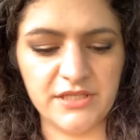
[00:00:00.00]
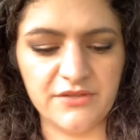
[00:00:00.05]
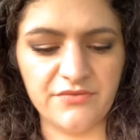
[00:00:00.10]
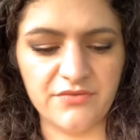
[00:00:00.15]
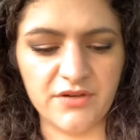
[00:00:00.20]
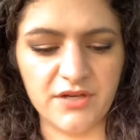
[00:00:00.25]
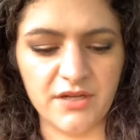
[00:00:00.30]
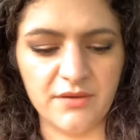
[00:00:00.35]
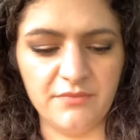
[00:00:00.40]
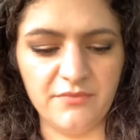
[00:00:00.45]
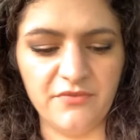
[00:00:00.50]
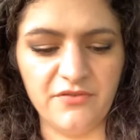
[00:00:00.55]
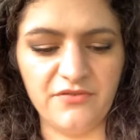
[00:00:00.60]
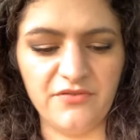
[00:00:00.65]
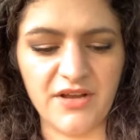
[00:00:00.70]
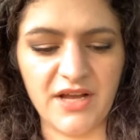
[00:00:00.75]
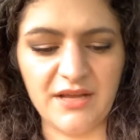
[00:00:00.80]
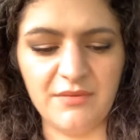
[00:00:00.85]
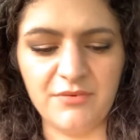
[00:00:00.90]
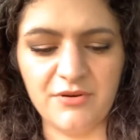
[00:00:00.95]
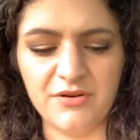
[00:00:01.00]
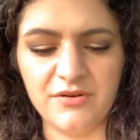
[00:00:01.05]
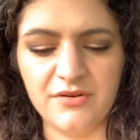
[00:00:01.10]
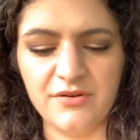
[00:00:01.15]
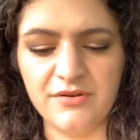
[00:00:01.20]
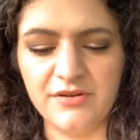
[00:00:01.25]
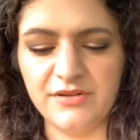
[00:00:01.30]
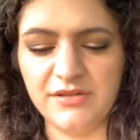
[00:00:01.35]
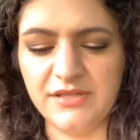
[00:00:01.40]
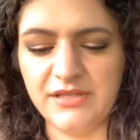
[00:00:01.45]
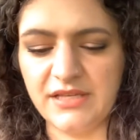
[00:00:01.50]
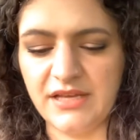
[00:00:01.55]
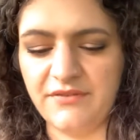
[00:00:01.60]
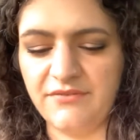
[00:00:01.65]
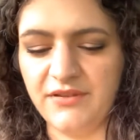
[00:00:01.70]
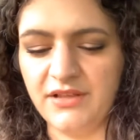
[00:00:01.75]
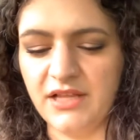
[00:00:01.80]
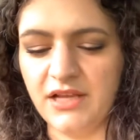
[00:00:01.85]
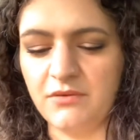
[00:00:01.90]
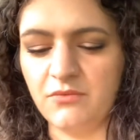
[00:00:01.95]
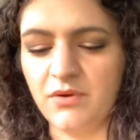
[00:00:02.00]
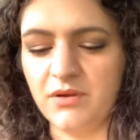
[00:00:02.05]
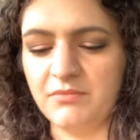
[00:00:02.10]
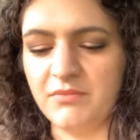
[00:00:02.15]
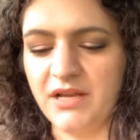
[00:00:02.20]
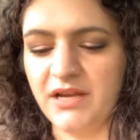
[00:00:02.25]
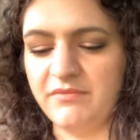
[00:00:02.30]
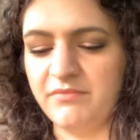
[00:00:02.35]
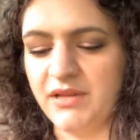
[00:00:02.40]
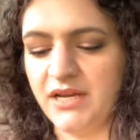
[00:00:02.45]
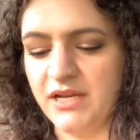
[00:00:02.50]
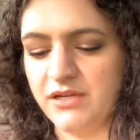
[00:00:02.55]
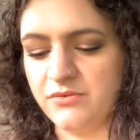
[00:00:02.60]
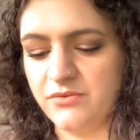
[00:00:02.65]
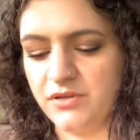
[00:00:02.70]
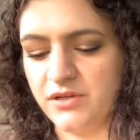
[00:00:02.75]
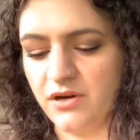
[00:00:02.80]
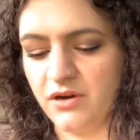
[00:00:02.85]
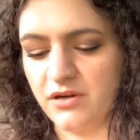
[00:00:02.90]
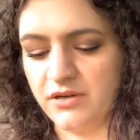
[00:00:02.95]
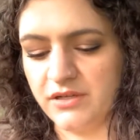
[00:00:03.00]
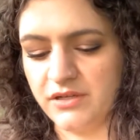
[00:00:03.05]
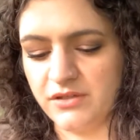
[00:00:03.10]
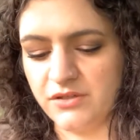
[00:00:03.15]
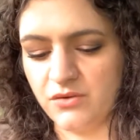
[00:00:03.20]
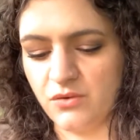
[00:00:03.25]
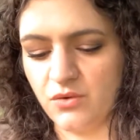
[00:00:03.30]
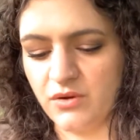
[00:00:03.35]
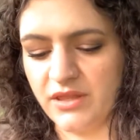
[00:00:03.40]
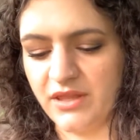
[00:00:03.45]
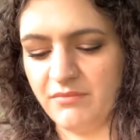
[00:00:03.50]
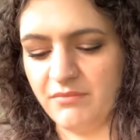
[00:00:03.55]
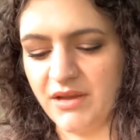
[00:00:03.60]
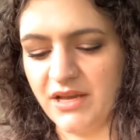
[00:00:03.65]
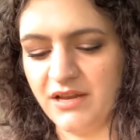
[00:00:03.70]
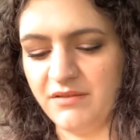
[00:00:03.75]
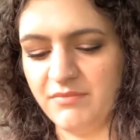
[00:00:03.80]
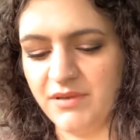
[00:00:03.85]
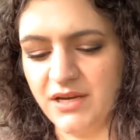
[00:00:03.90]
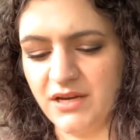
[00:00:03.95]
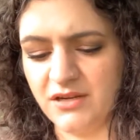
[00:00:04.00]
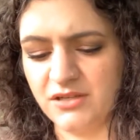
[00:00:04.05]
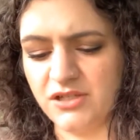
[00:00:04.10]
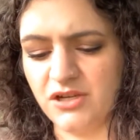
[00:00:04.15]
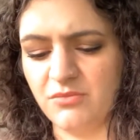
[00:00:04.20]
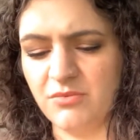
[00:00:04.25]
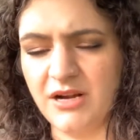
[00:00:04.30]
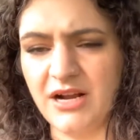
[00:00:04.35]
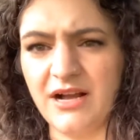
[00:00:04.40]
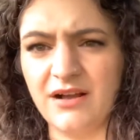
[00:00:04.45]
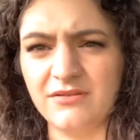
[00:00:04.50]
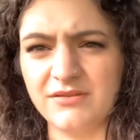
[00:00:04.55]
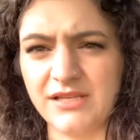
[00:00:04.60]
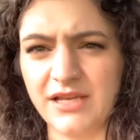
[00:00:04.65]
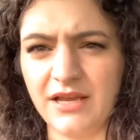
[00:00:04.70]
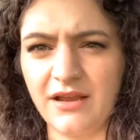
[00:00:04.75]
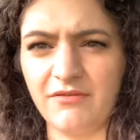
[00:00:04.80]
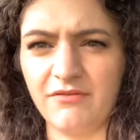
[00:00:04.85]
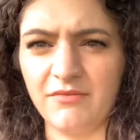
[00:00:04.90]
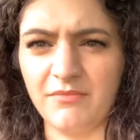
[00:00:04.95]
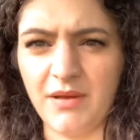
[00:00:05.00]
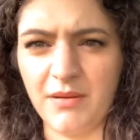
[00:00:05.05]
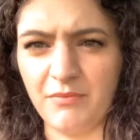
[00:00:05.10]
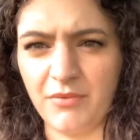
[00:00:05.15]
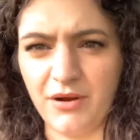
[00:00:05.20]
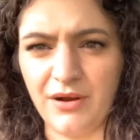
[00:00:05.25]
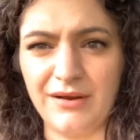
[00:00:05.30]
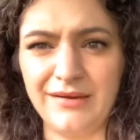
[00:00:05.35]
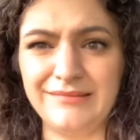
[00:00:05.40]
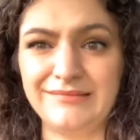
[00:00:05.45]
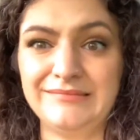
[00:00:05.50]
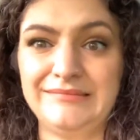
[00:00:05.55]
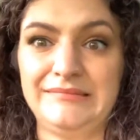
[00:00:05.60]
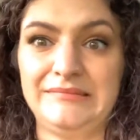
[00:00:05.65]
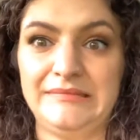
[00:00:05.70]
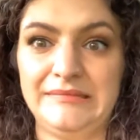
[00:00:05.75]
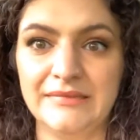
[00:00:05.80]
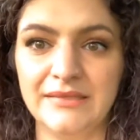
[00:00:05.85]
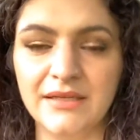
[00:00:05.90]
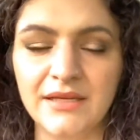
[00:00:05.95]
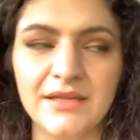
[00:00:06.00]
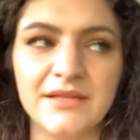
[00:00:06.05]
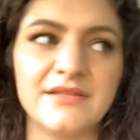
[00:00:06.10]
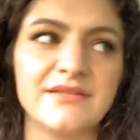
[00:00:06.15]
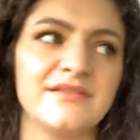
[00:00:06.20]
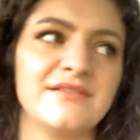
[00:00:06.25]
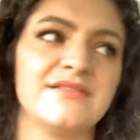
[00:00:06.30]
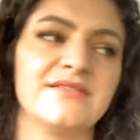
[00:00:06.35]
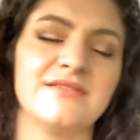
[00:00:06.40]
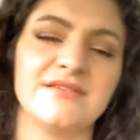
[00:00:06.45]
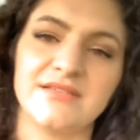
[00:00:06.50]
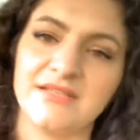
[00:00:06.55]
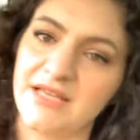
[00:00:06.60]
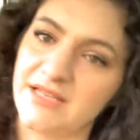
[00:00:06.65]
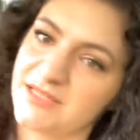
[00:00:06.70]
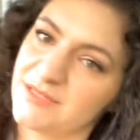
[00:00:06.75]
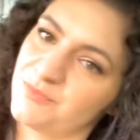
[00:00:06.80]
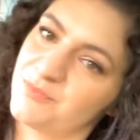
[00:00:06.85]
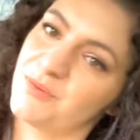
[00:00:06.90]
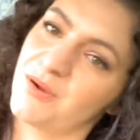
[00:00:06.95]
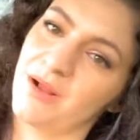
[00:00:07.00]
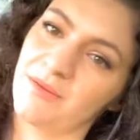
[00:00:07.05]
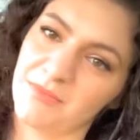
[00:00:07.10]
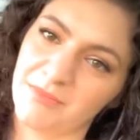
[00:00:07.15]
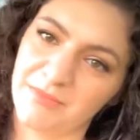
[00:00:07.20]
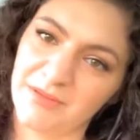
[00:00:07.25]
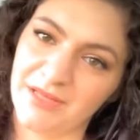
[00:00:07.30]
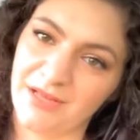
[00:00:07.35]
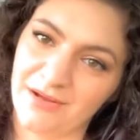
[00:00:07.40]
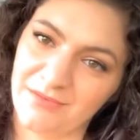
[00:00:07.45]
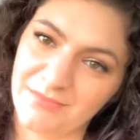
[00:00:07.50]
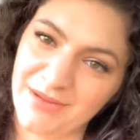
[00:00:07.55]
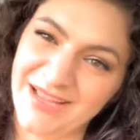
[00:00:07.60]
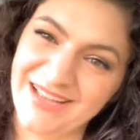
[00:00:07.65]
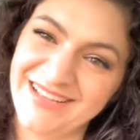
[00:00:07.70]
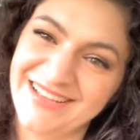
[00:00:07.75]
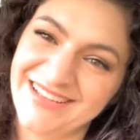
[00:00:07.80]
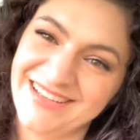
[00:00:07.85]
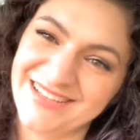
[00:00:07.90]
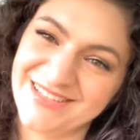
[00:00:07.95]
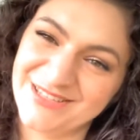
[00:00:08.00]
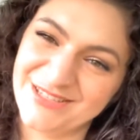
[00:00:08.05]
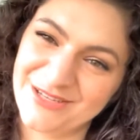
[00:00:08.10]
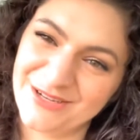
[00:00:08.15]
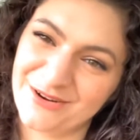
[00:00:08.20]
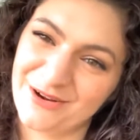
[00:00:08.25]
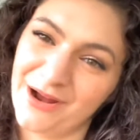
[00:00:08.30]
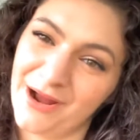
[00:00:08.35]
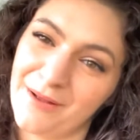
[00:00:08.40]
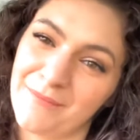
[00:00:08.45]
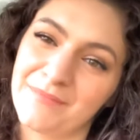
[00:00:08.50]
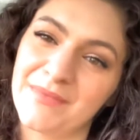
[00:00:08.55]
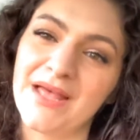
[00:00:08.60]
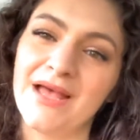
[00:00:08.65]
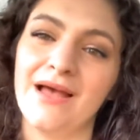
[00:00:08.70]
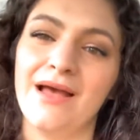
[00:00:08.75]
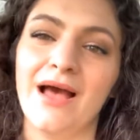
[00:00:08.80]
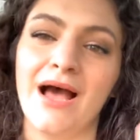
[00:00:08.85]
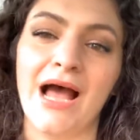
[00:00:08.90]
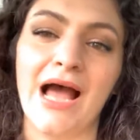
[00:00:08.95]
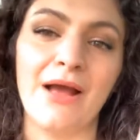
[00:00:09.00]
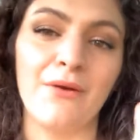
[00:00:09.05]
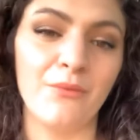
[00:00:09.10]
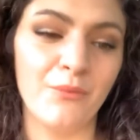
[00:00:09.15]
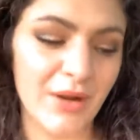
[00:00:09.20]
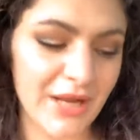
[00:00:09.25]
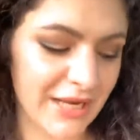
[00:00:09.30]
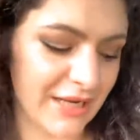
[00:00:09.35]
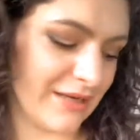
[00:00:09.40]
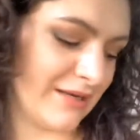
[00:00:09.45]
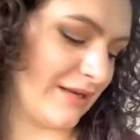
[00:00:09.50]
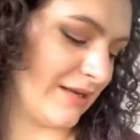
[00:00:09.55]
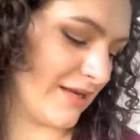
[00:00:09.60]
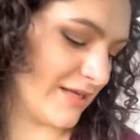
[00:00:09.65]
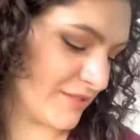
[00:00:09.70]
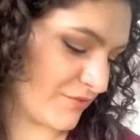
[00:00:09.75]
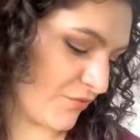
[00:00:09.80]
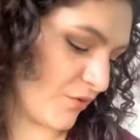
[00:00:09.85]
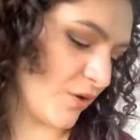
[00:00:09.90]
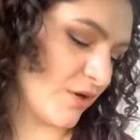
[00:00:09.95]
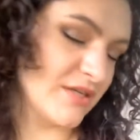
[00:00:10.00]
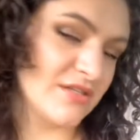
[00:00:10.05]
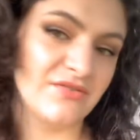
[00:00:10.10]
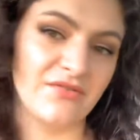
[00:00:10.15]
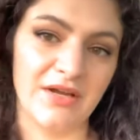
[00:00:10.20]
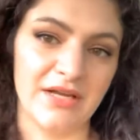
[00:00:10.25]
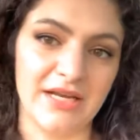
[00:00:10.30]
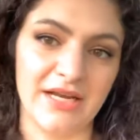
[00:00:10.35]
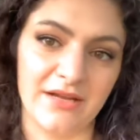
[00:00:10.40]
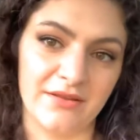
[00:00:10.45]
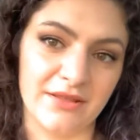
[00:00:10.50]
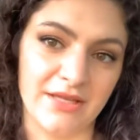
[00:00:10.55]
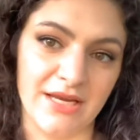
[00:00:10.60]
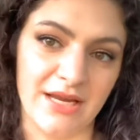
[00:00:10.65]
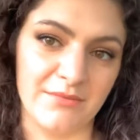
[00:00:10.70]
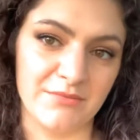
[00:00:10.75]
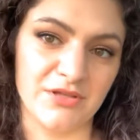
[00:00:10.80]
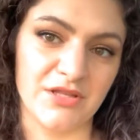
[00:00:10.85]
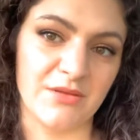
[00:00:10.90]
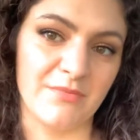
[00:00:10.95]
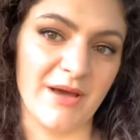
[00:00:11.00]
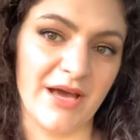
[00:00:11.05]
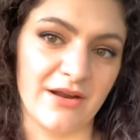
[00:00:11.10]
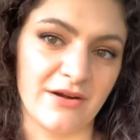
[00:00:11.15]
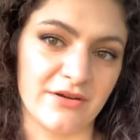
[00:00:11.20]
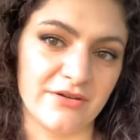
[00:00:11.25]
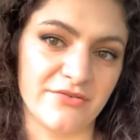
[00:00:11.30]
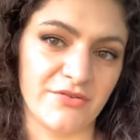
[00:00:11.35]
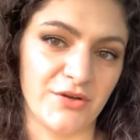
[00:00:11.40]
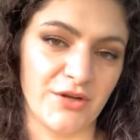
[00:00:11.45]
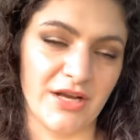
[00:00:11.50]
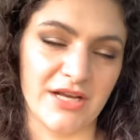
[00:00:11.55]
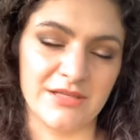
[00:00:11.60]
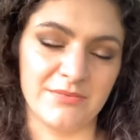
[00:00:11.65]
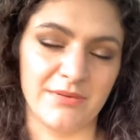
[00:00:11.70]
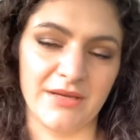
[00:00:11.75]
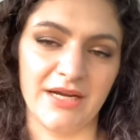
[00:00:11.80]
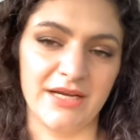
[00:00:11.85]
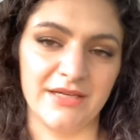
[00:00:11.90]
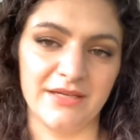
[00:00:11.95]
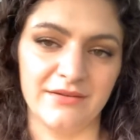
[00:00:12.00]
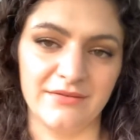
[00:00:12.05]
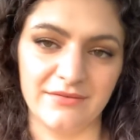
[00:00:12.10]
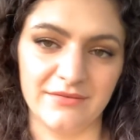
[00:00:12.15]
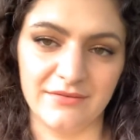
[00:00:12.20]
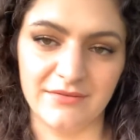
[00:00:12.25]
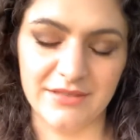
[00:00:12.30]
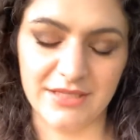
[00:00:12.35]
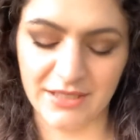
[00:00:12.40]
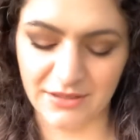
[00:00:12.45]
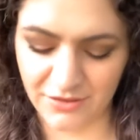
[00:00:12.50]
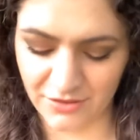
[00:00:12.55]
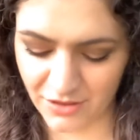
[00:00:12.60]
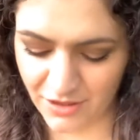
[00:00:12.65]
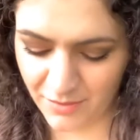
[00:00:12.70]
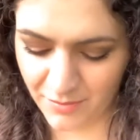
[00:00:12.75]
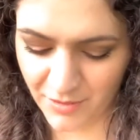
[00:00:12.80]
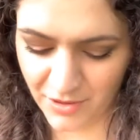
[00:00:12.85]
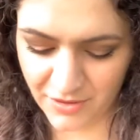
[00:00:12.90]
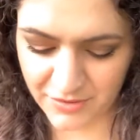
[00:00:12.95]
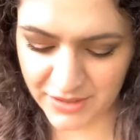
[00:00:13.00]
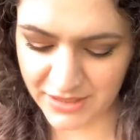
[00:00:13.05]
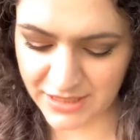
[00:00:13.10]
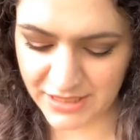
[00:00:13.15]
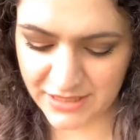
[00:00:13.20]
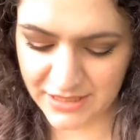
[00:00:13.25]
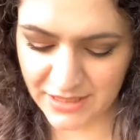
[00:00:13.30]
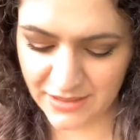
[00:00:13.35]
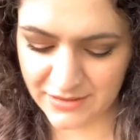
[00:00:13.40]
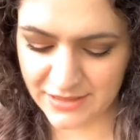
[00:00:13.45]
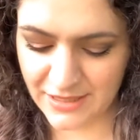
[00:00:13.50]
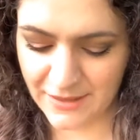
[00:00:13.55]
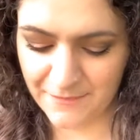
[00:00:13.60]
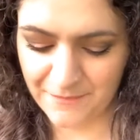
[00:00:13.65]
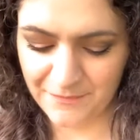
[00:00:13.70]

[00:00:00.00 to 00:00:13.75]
from Fibers. I feel like one might have been Edgewood Gardens, or they might have been October House. I can't remember. It's probably on my Instagram. I went as far as finding out the names of the patterns for you guys, but I didn't look up all the details.